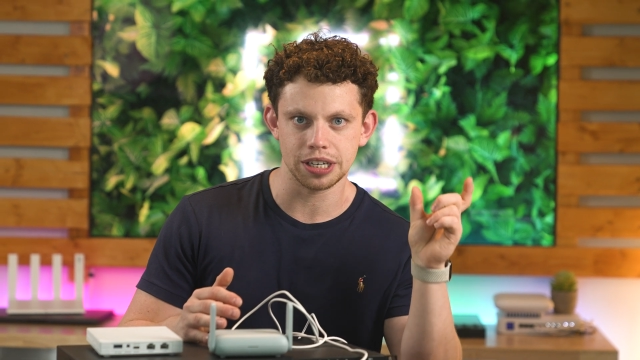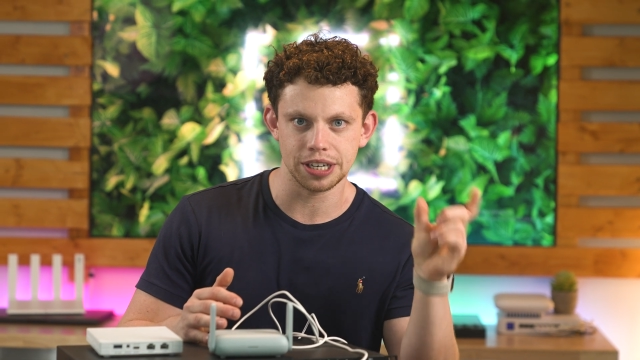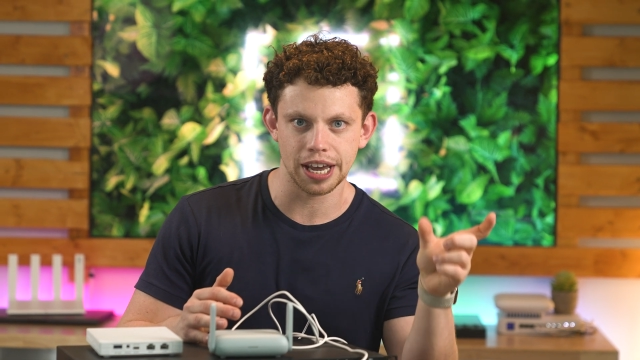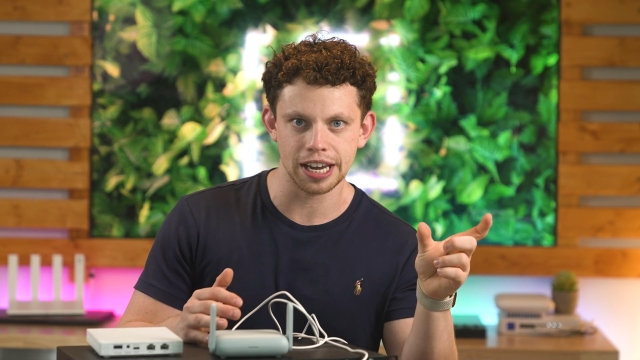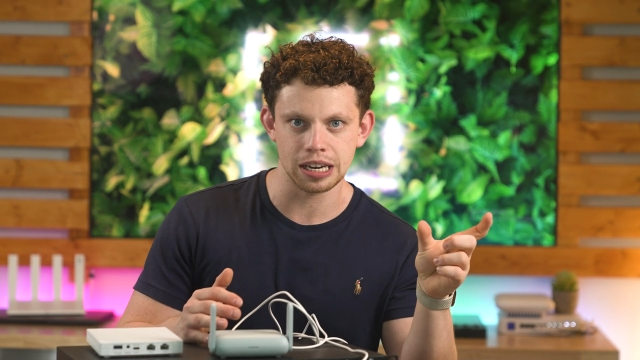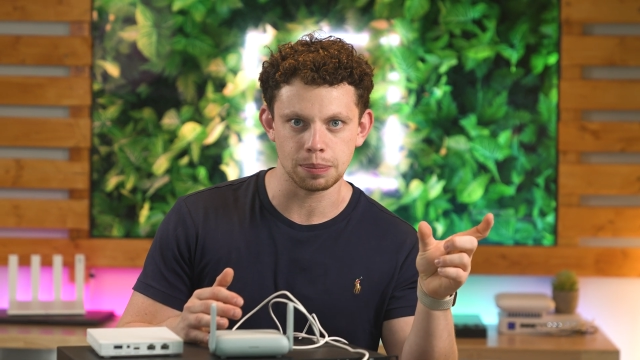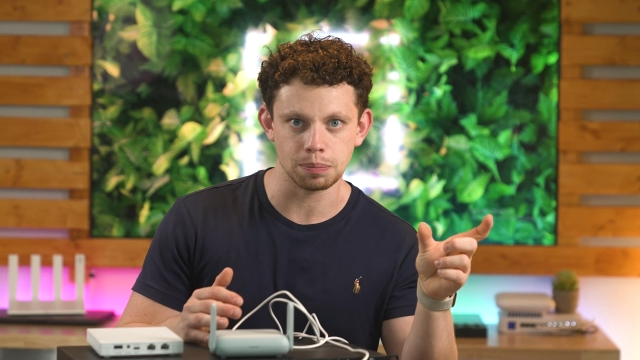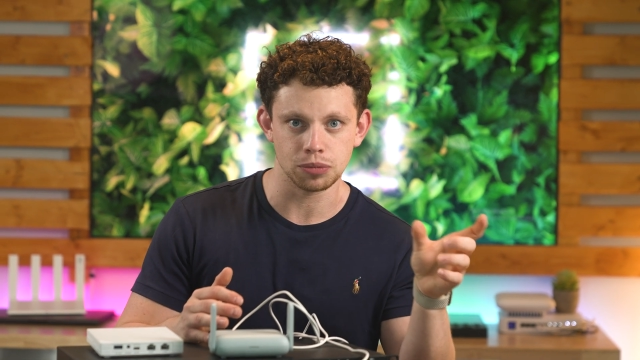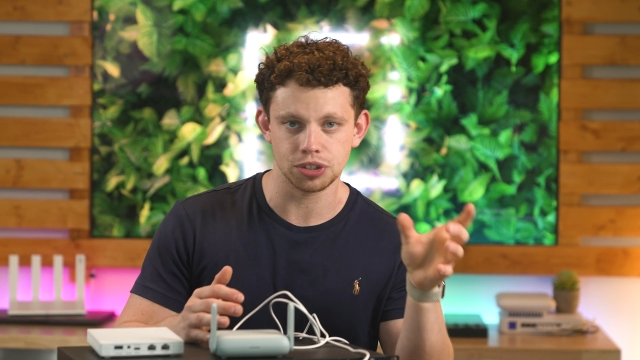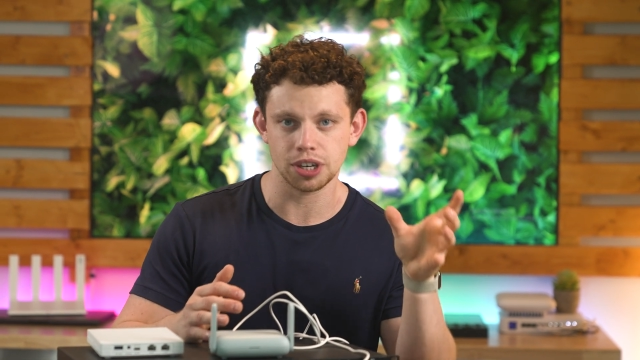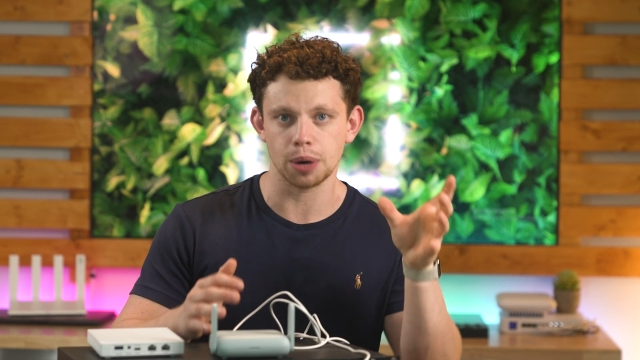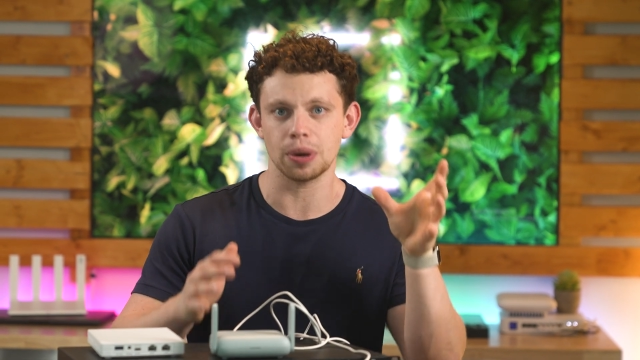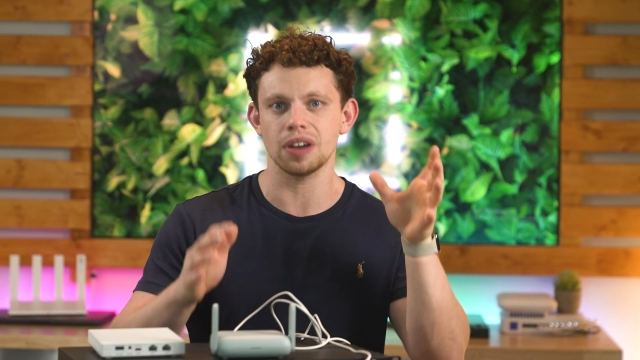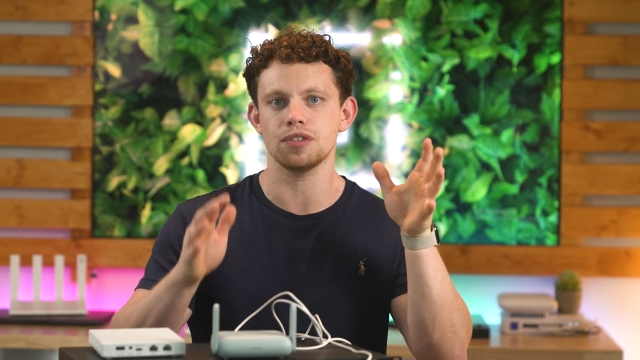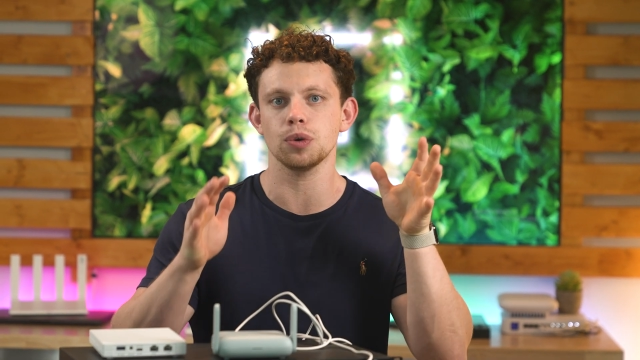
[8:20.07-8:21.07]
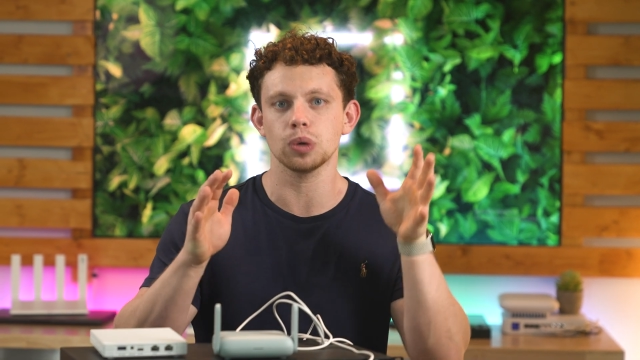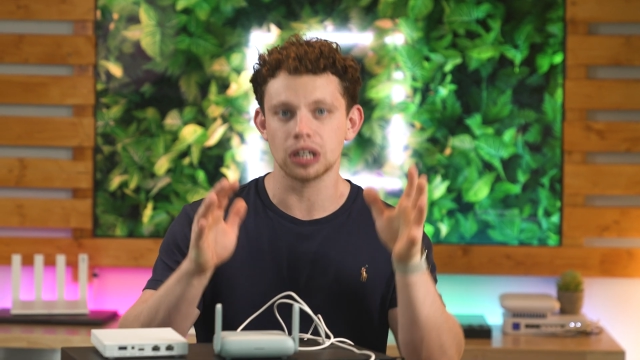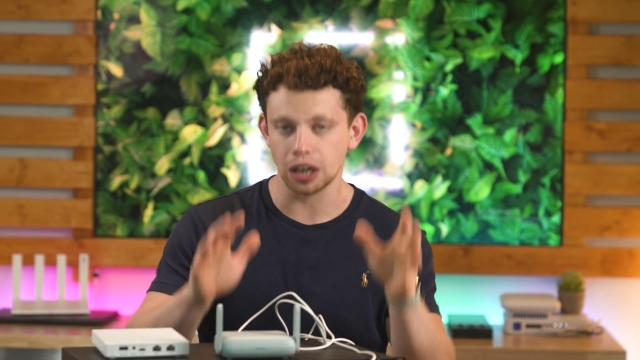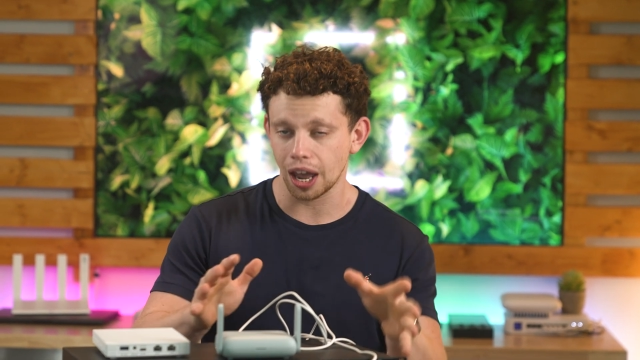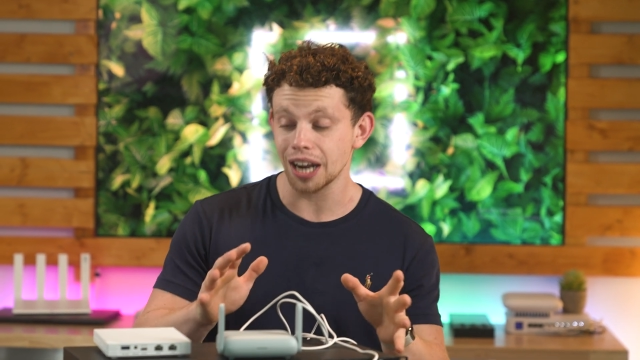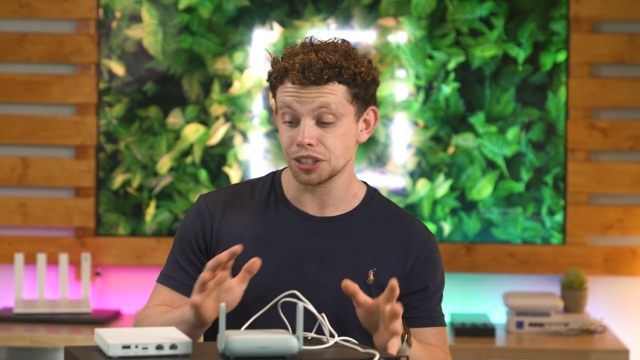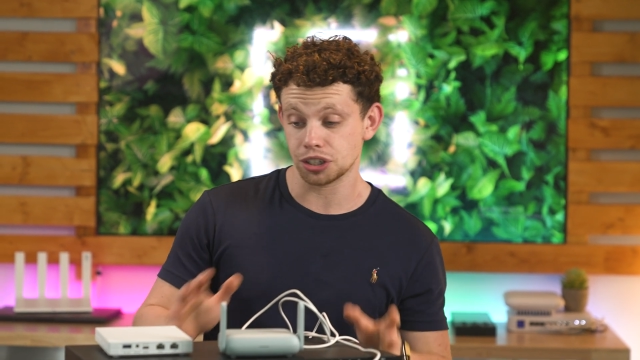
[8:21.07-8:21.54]
name. So if you would
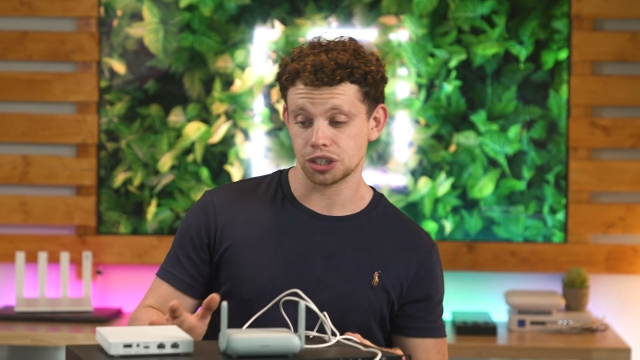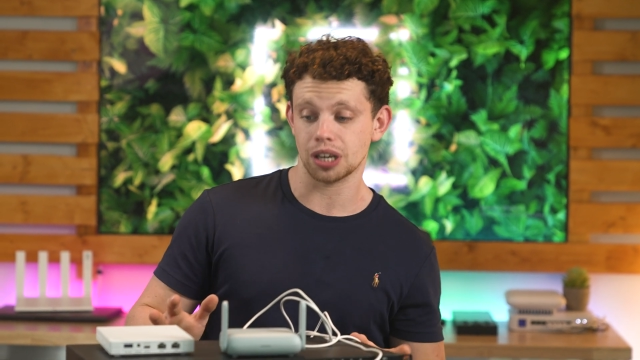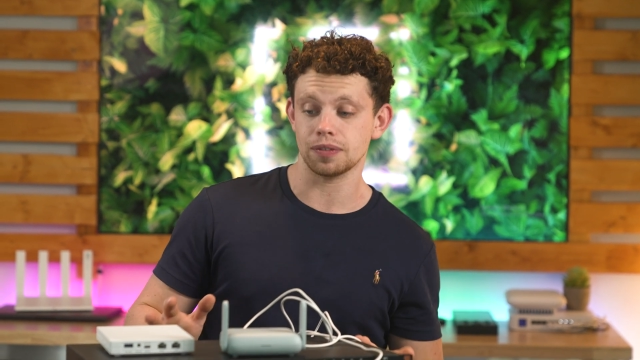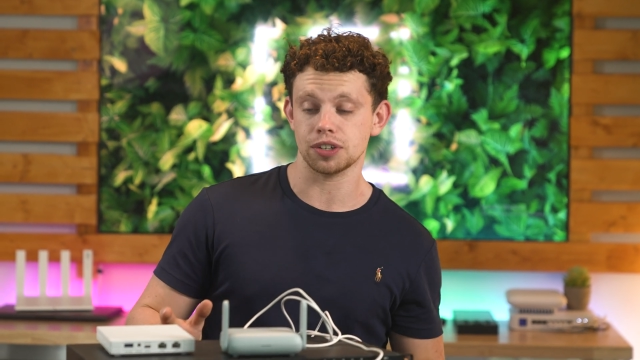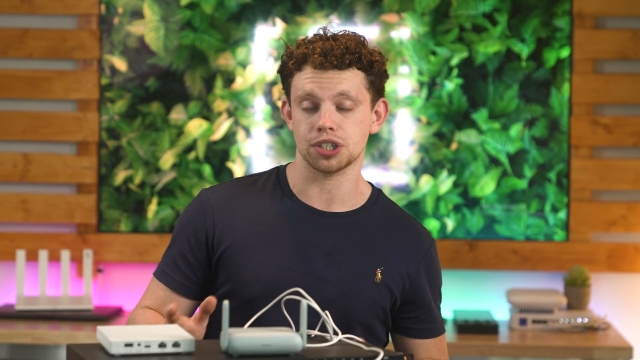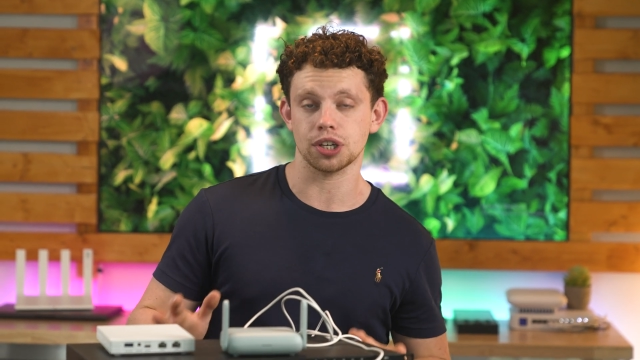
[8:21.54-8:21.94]
like to save